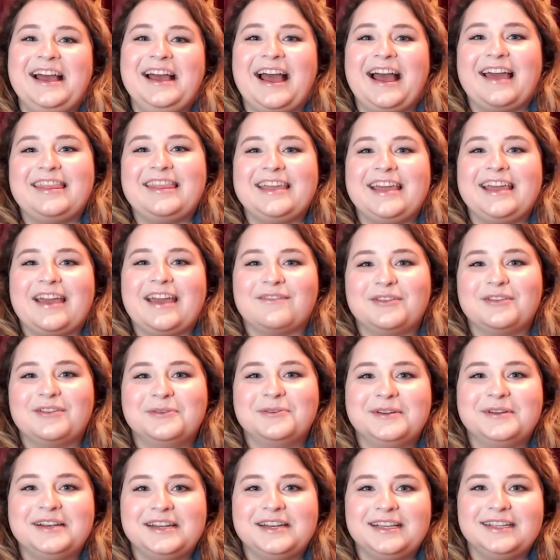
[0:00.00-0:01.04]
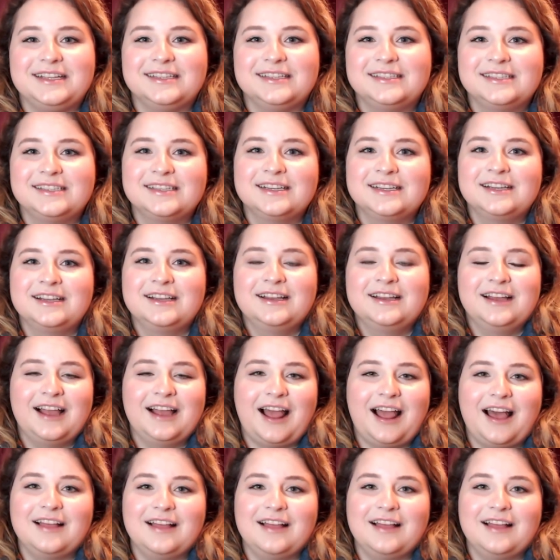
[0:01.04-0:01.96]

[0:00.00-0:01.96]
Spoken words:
I think everyone needs a